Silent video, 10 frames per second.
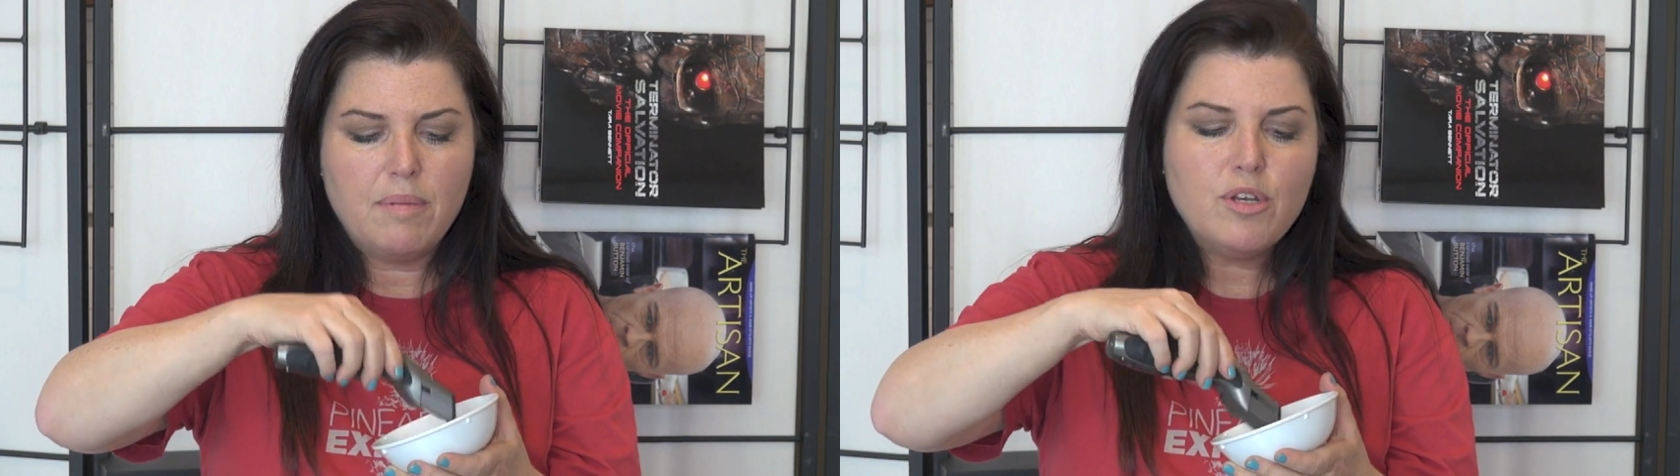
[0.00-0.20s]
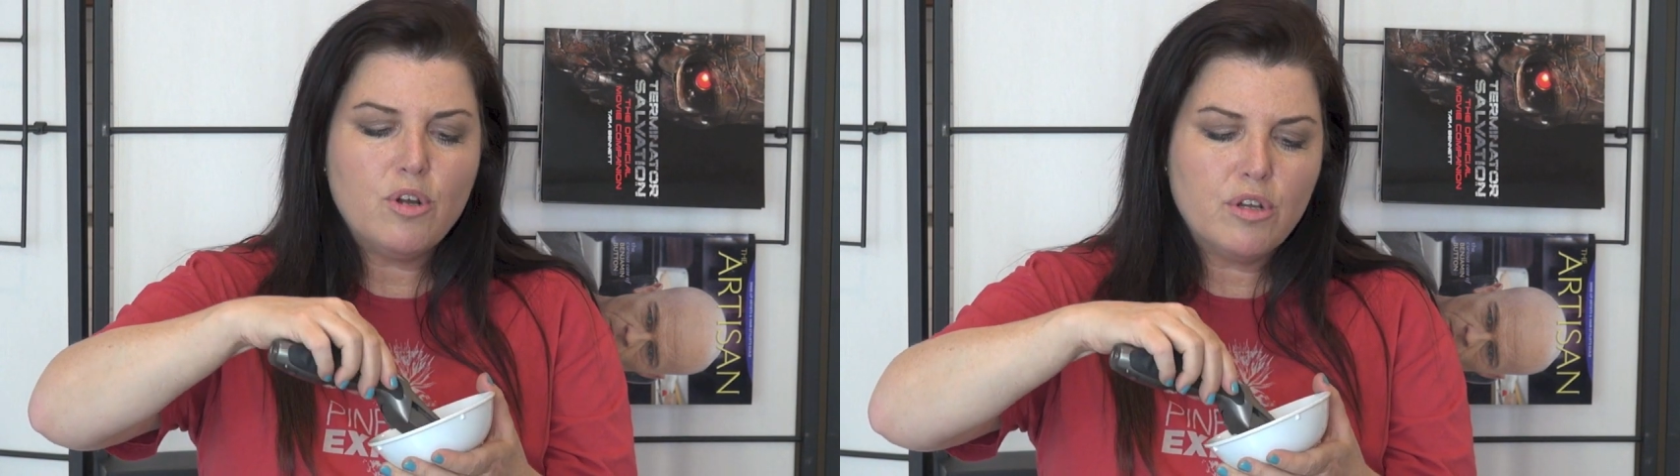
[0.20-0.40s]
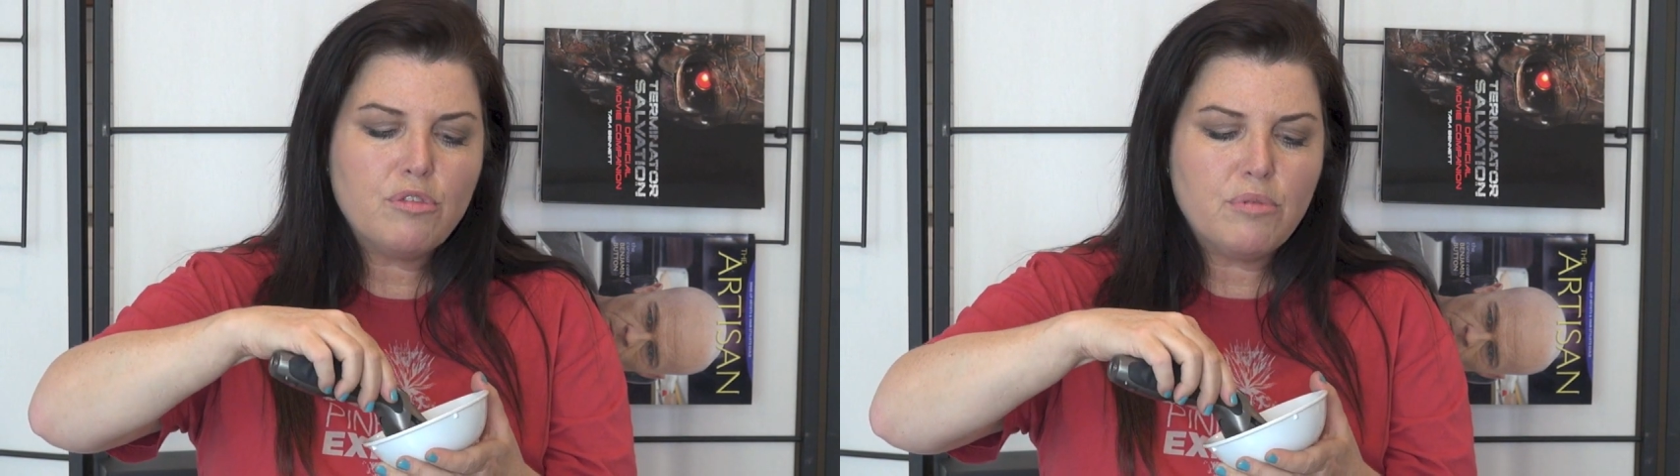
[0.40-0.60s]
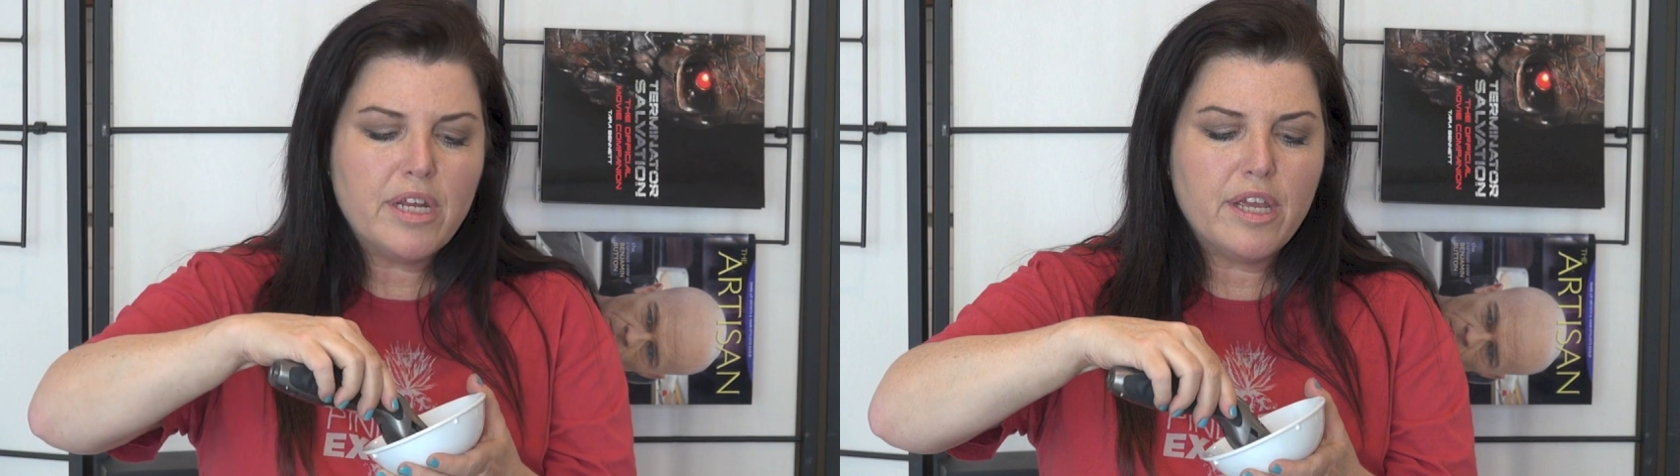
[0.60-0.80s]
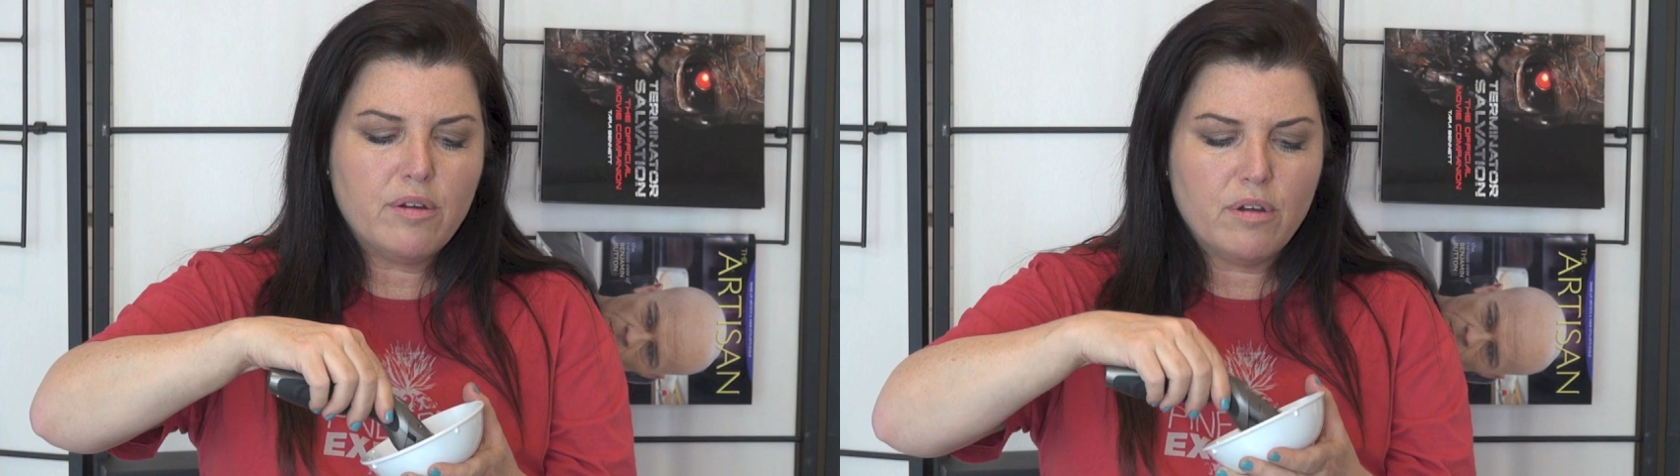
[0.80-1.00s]
Maybe no, a 3
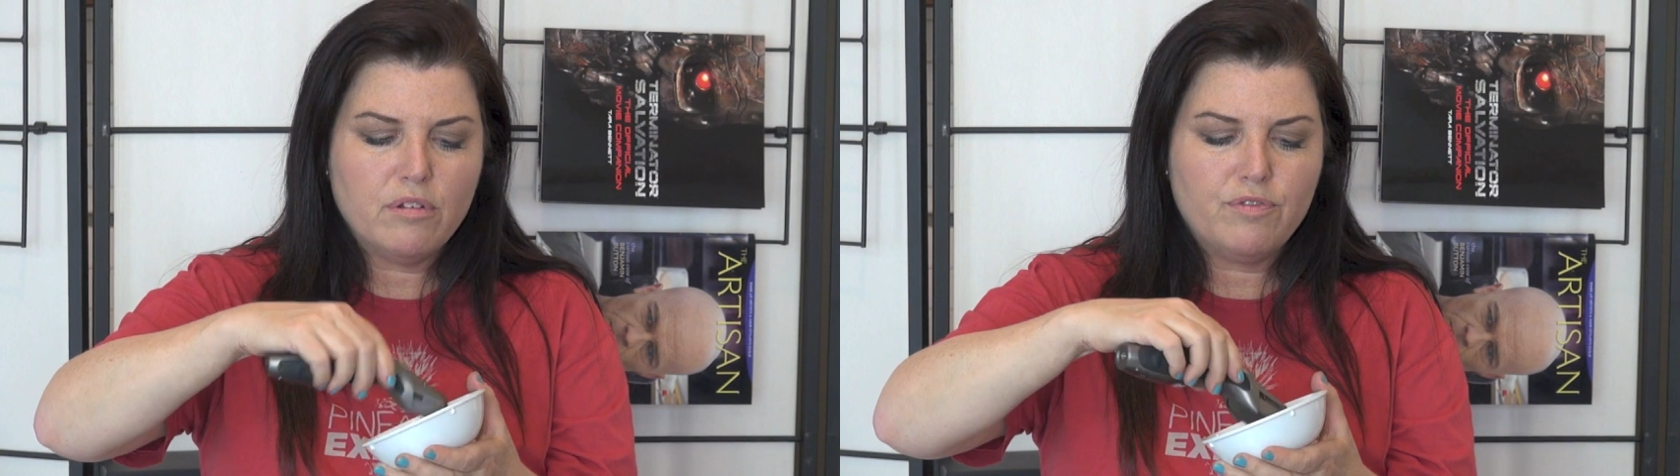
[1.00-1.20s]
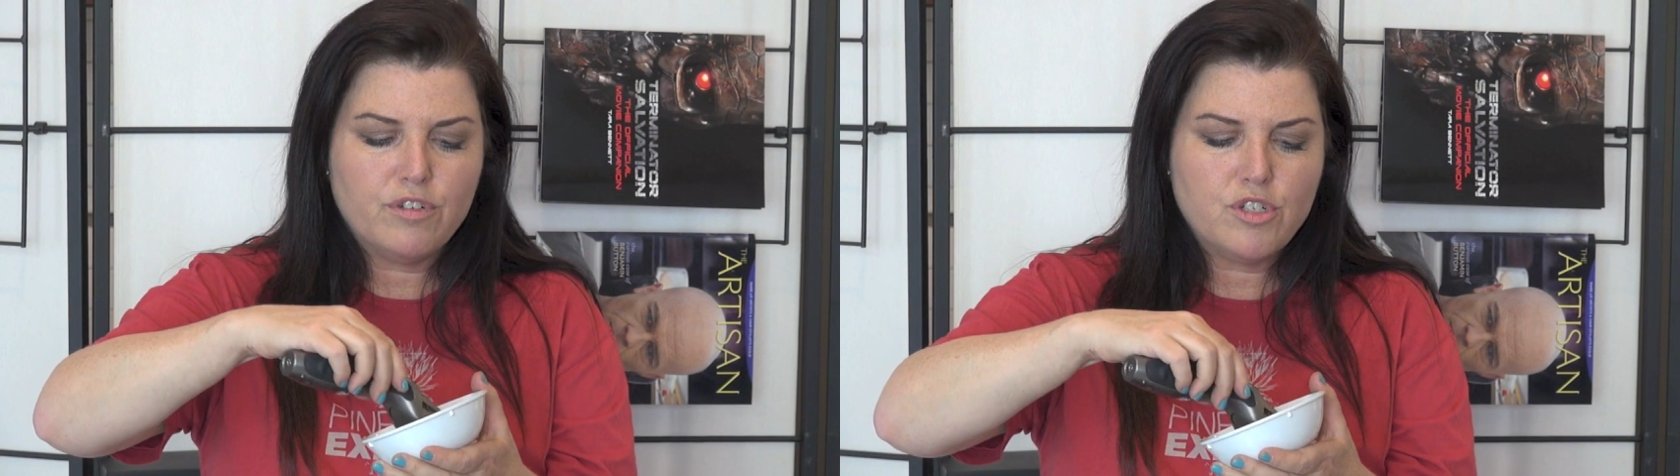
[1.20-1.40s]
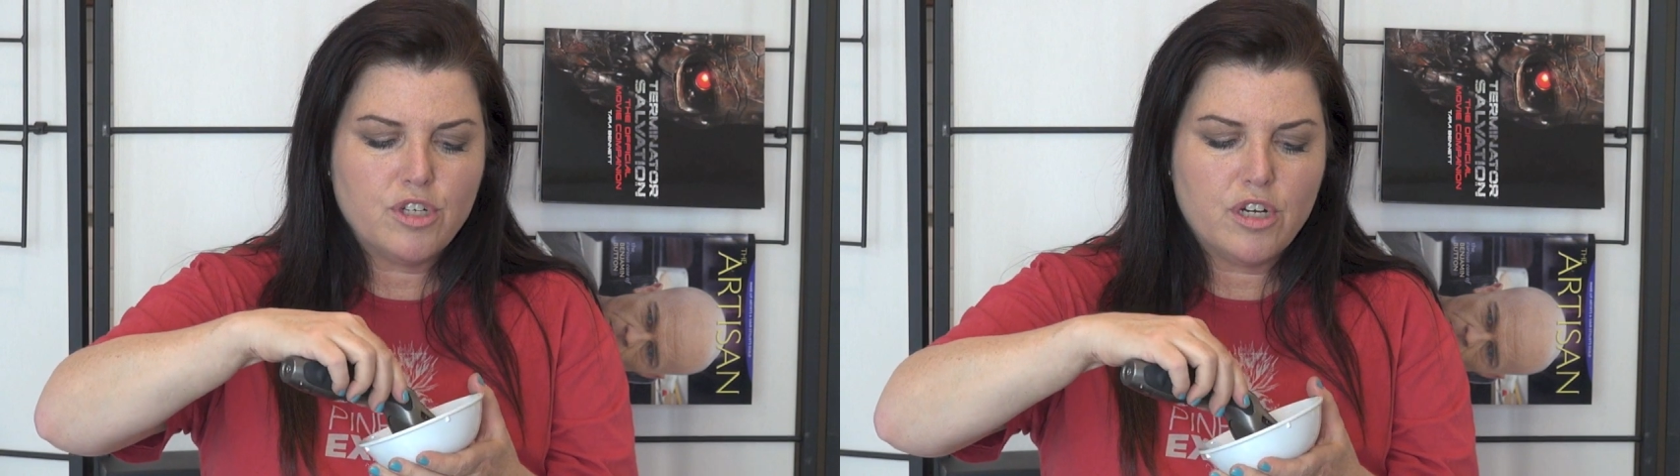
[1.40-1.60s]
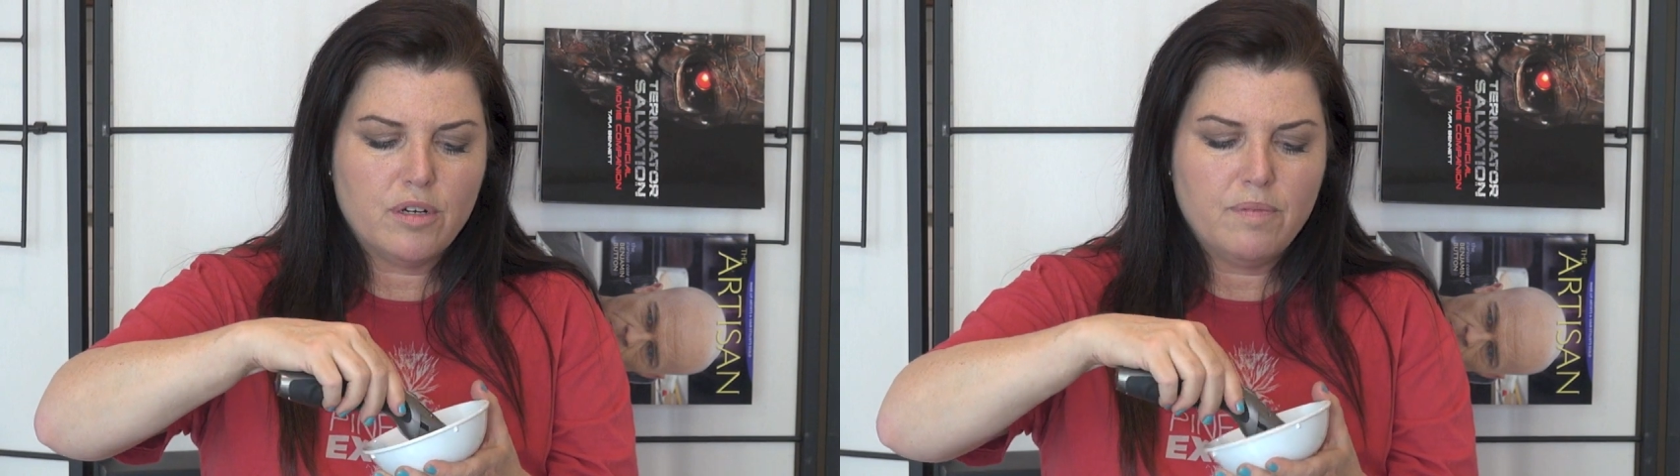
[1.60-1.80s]
day growth for sure.